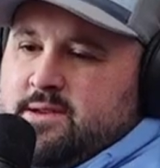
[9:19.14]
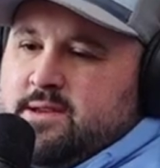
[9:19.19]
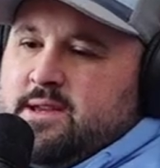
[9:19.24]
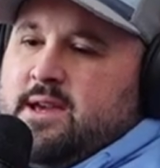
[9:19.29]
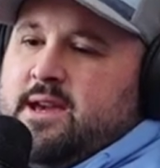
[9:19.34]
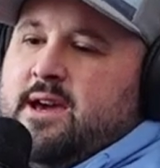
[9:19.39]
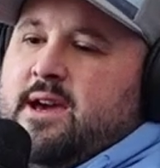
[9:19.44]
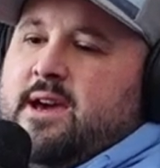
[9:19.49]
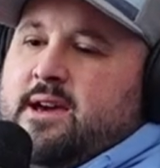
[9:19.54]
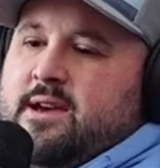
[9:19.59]

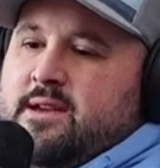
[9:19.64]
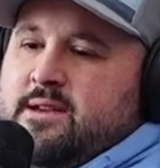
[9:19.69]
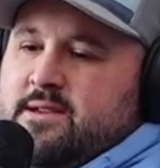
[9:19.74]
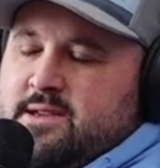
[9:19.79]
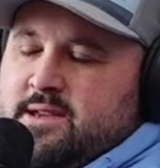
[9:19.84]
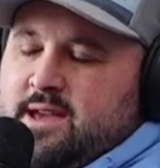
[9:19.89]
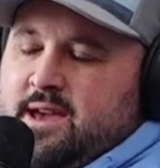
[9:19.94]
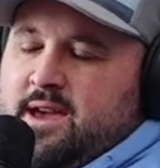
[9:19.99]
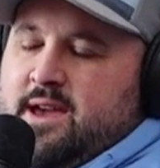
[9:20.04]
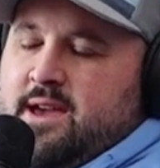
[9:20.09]
Yeah.
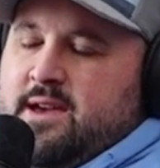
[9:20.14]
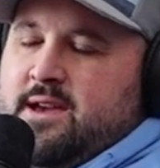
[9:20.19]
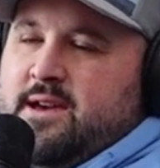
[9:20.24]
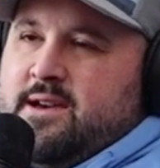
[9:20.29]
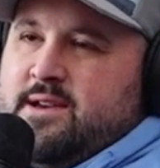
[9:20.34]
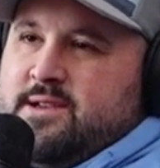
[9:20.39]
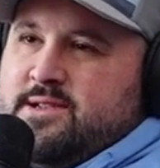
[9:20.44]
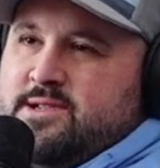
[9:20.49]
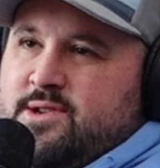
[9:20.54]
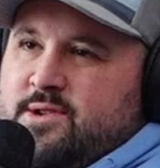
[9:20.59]

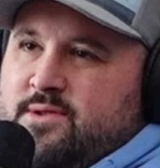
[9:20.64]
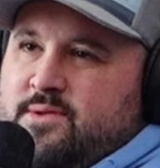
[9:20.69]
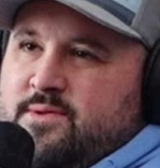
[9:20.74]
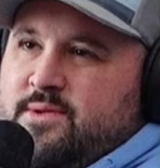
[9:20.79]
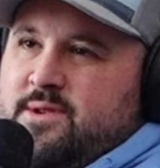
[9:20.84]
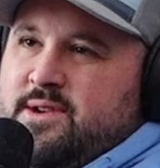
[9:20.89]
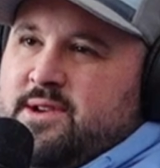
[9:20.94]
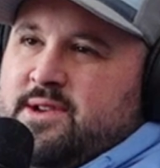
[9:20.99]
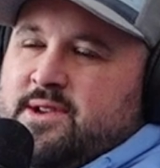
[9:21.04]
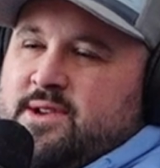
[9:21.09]

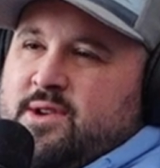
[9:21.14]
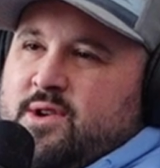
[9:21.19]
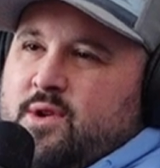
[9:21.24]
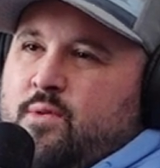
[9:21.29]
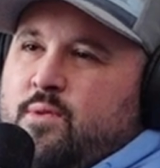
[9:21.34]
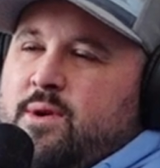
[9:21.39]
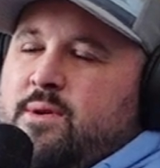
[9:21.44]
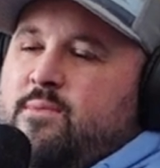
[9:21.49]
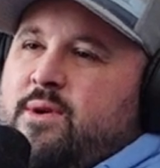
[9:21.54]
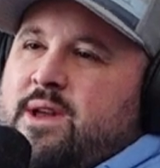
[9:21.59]
So
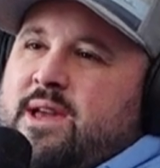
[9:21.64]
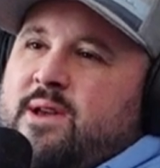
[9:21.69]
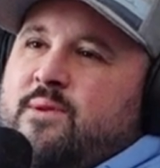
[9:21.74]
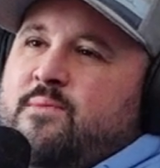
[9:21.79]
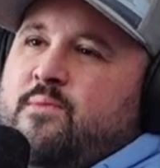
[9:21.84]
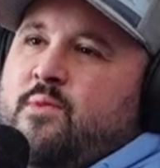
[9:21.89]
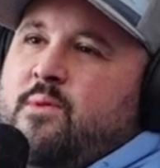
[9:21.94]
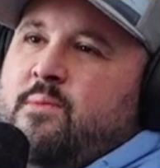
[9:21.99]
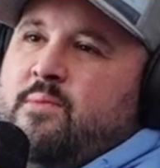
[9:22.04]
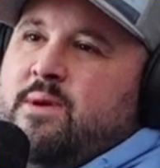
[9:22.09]
when we
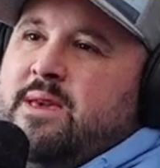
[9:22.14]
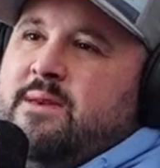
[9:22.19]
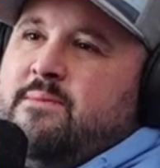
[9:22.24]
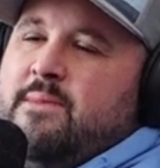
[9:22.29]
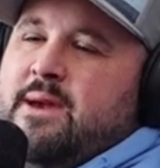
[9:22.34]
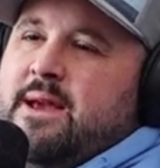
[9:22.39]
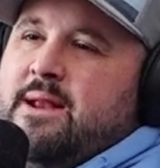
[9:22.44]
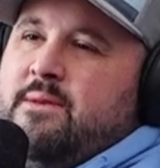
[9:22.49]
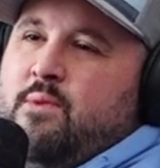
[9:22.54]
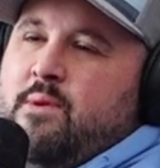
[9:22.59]

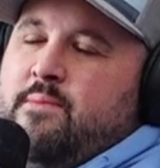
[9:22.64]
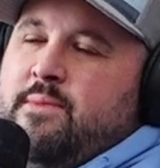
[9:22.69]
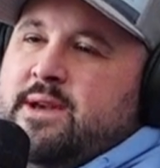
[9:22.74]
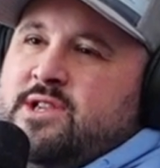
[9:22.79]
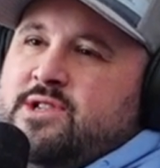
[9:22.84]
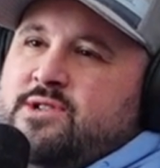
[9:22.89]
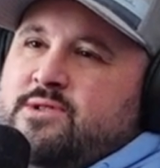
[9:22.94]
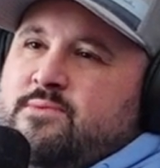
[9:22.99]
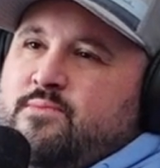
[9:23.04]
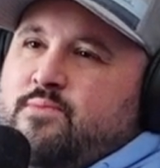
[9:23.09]
met
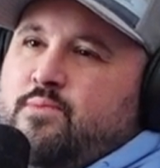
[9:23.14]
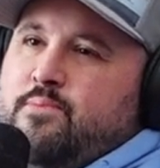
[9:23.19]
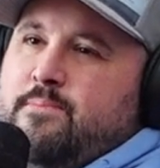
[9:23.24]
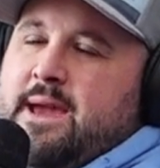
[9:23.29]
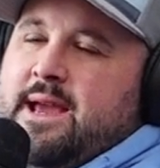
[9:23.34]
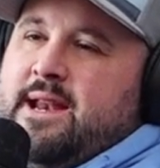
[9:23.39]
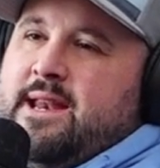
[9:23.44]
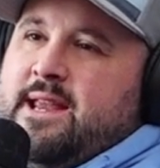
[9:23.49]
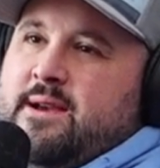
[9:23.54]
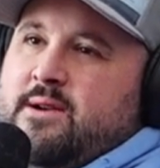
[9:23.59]

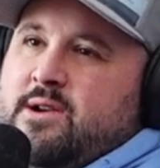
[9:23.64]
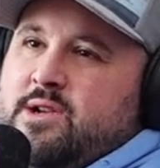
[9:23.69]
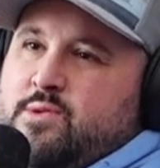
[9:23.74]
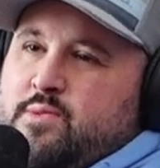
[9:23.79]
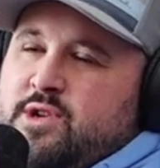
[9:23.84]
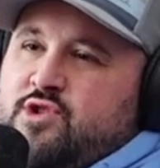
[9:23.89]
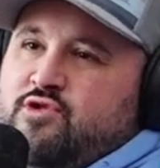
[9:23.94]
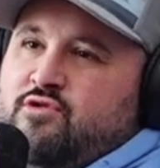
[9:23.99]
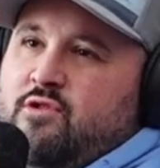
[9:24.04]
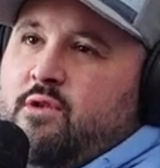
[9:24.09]
him because
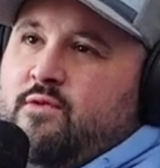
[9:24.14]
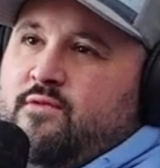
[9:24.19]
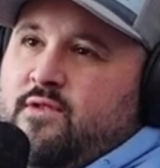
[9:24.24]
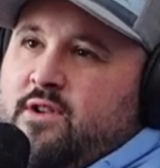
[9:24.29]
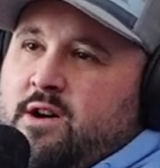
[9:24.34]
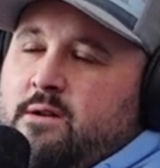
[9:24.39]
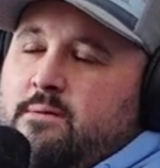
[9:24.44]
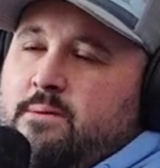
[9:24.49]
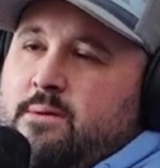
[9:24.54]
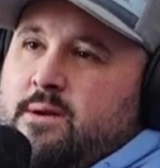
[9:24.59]
we drove
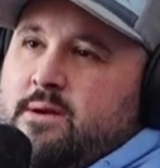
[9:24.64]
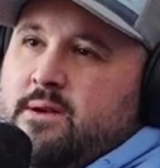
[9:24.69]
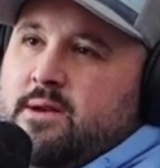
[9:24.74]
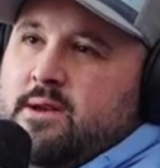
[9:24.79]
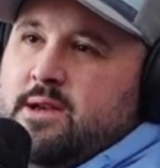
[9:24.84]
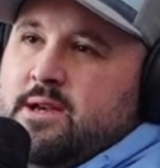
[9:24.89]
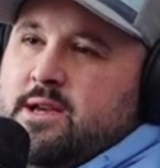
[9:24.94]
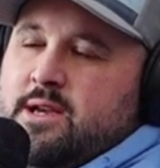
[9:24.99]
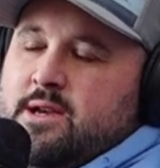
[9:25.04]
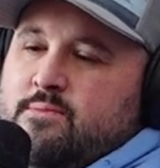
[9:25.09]
off.
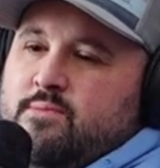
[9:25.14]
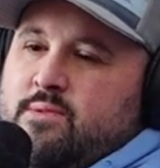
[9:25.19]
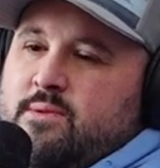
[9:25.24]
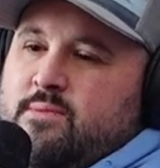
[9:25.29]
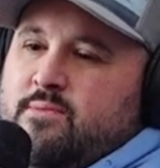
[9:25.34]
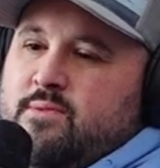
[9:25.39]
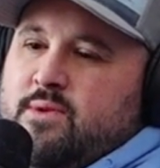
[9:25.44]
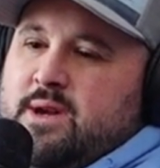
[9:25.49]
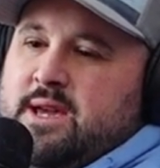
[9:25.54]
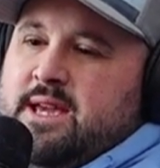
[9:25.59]

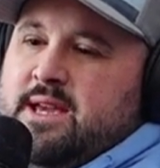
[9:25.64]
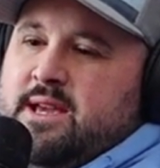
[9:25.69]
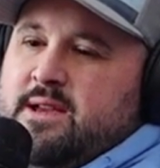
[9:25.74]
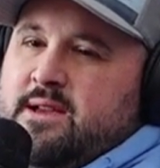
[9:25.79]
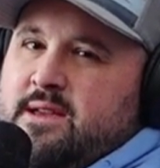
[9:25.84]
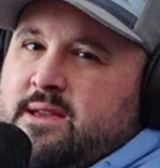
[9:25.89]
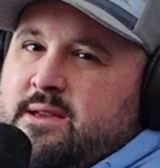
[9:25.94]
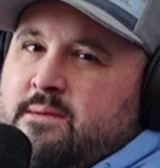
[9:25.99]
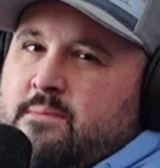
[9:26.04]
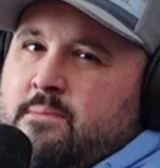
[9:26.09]
When
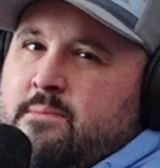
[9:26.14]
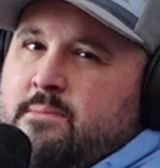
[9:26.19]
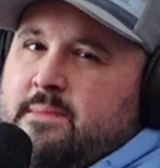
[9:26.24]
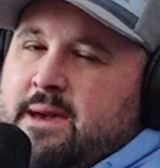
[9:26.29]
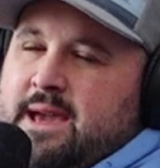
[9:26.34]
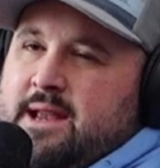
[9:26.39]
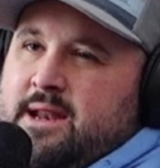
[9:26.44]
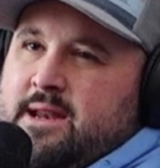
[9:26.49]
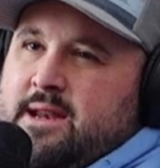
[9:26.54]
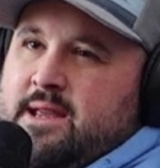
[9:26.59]
we
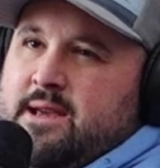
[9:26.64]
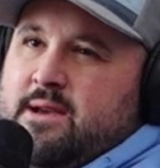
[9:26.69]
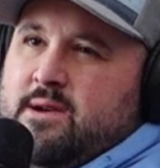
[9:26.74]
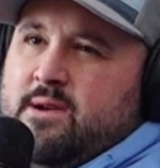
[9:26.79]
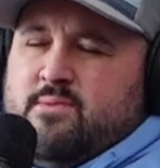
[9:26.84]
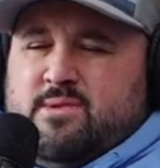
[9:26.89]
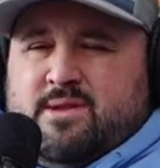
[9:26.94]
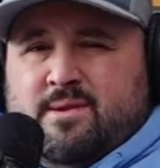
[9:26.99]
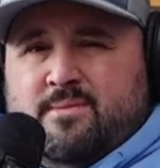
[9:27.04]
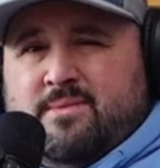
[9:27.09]
met him,
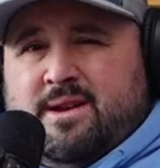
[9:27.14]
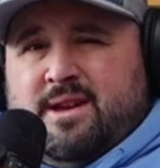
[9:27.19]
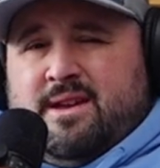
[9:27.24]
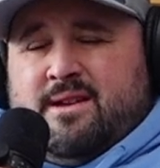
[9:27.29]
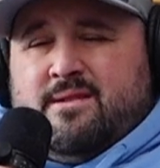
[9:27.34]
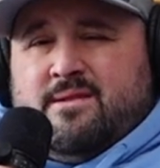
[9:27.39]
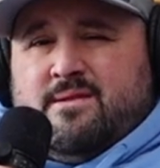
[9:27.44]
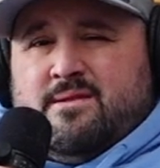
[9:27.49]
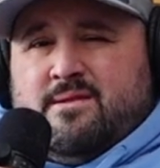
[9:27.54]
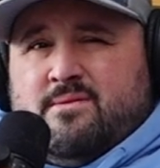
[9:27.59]
didn't we?
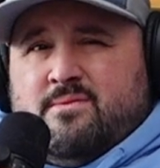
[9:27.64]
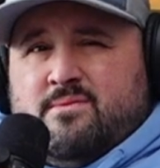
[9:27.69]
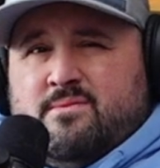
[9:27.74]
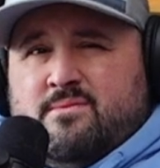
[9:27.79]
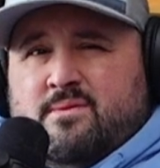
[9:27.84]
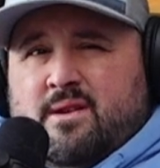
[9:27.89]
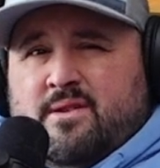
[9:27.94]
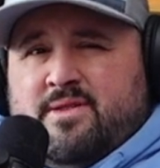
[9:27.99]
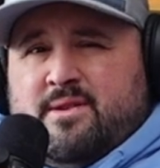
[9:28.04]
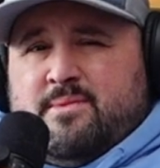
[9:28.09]

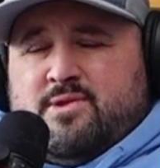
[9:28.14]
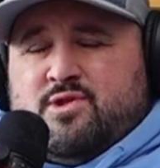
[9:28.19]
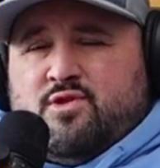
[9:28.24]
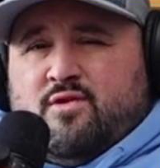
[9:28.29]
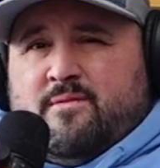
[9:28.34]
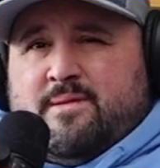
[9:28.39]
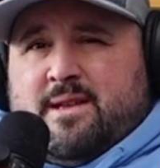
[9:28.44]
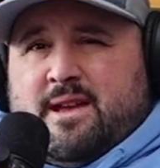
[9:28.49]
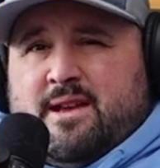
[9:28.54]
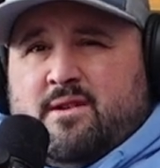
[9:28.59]
I think we
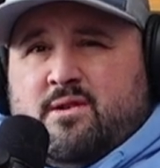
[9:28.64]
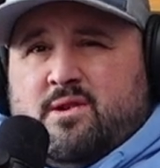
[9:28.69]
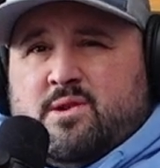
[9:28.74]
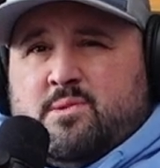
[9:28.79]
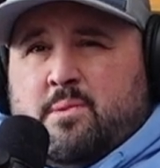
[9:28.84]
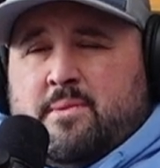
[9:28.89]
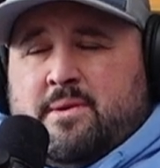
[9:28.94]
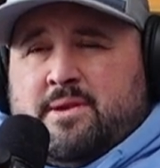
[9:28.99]
drove up that year because we